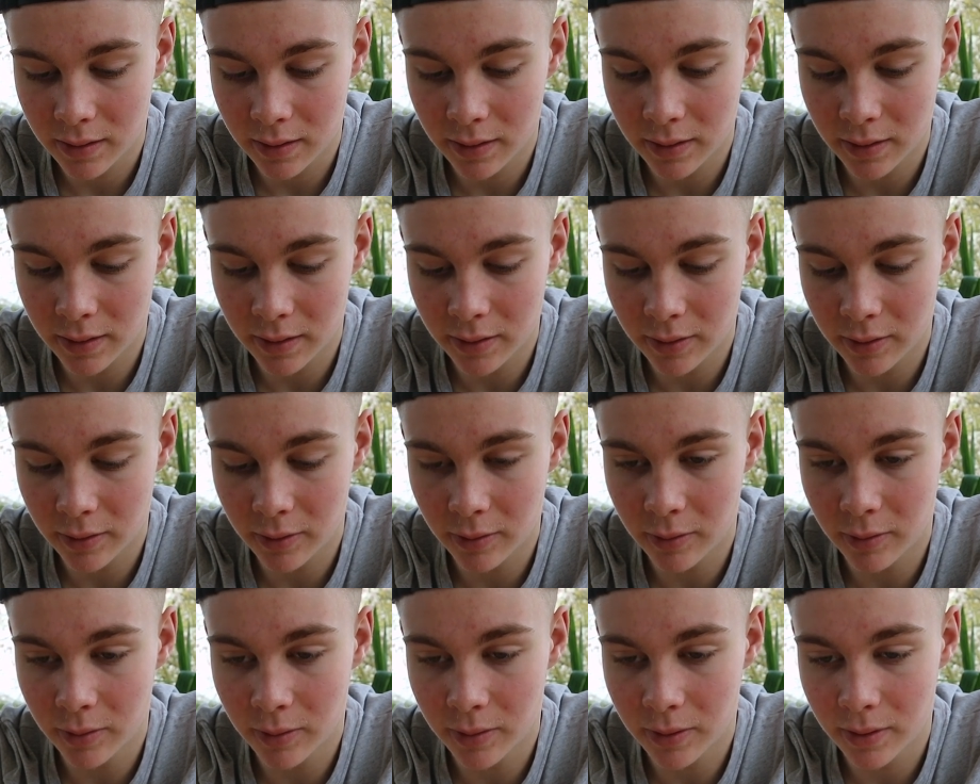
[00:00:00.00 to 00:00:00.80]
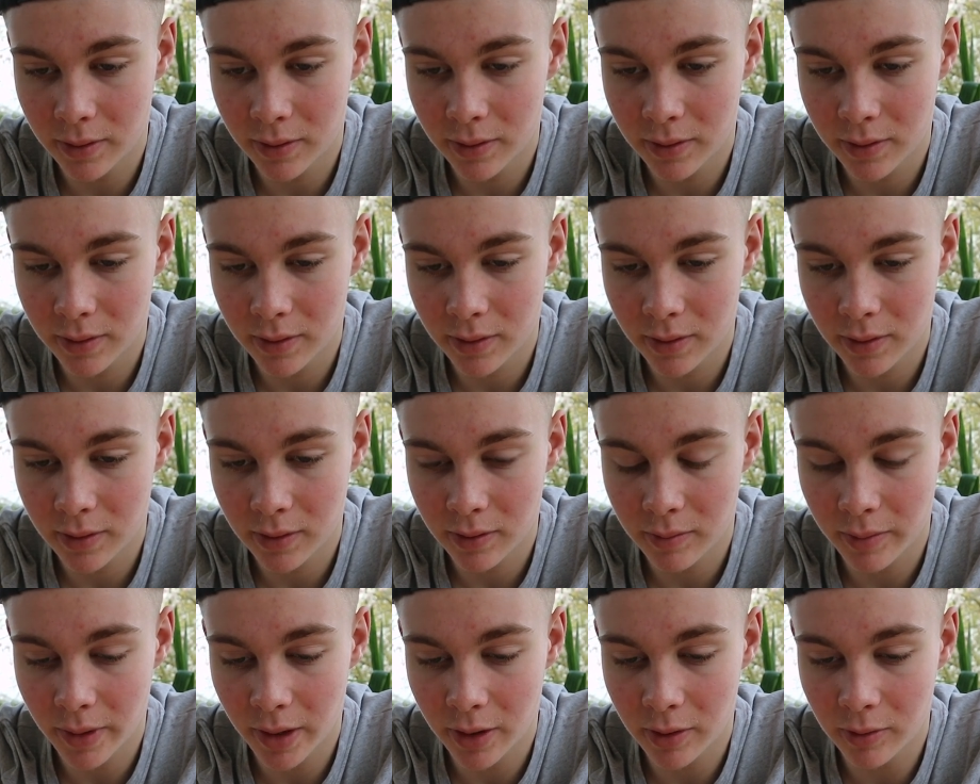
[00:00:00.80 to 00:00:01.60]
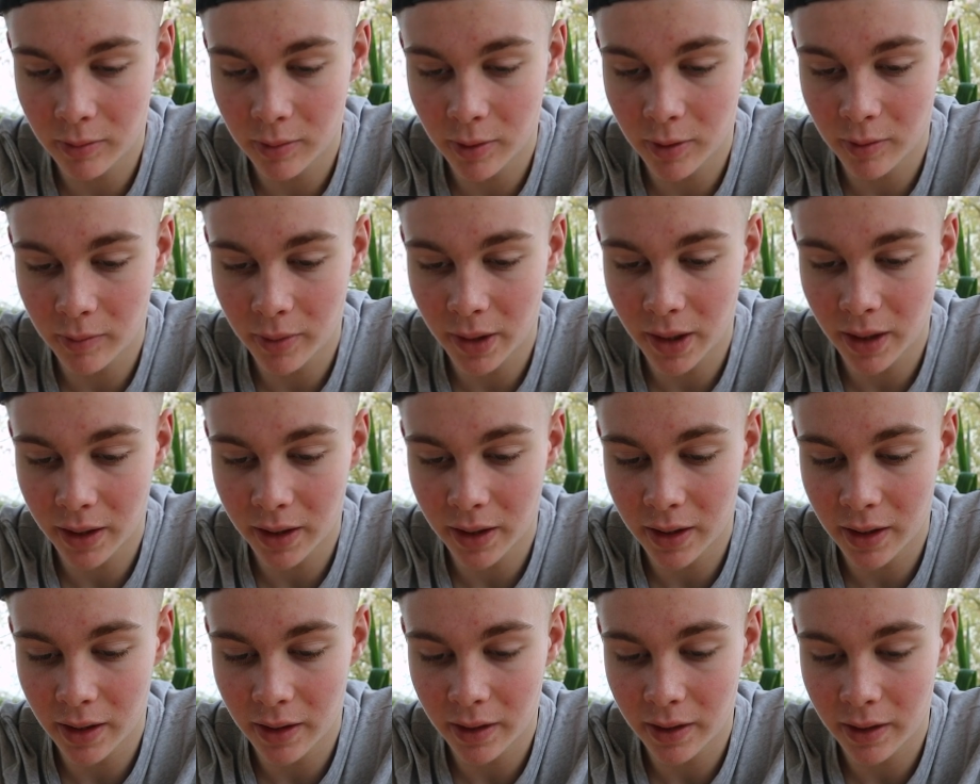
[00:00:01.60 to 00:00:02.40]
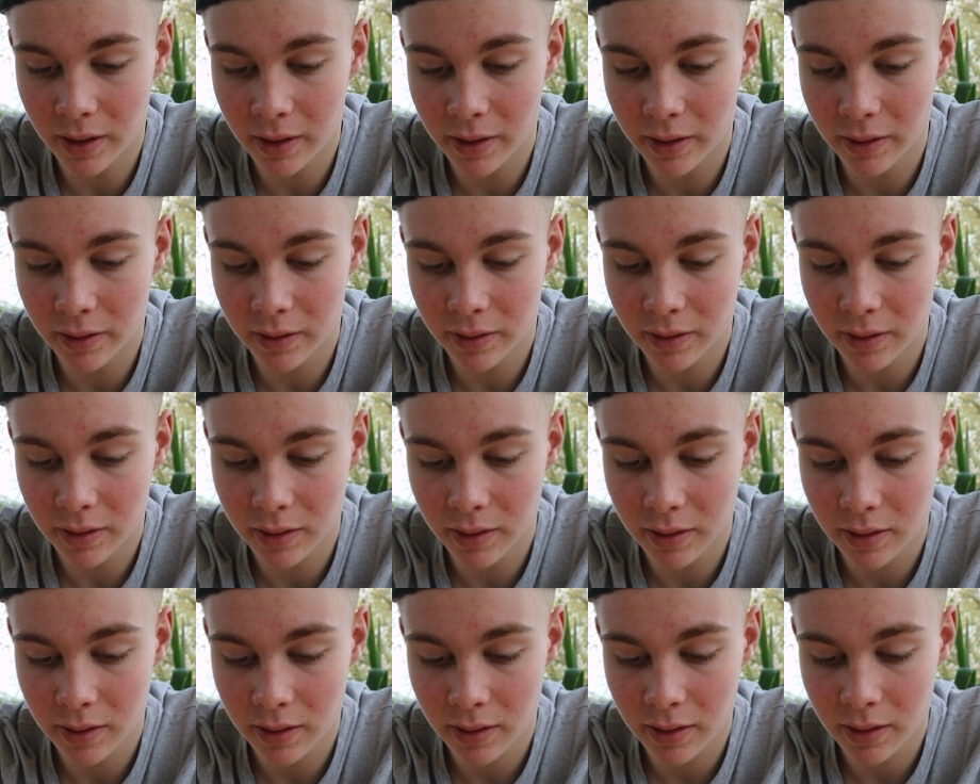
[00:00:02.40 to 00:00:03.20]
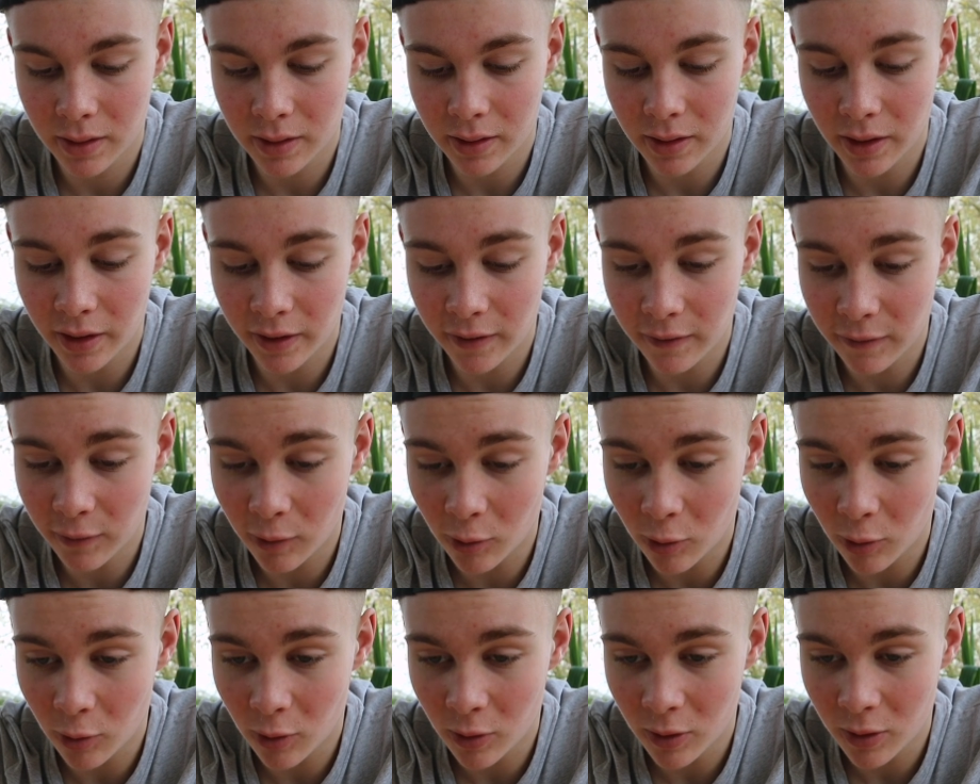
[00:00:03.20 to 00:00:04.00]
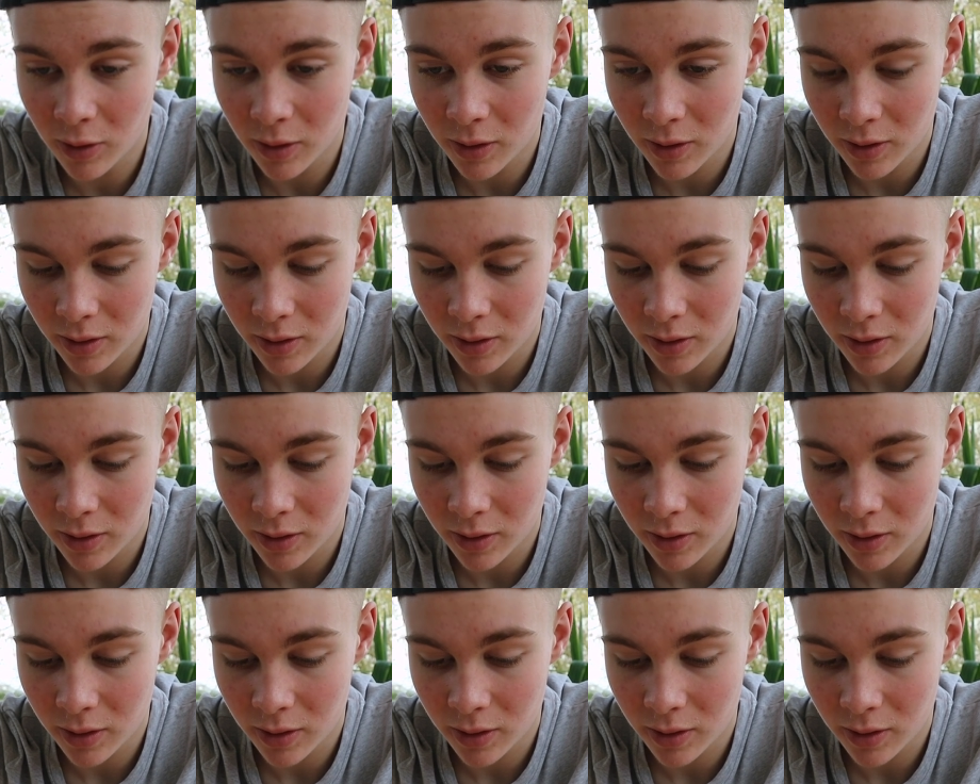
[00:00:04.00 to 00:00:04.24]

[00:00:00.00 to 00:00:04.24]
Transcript: oh, be a good one. Be like a 99, 94.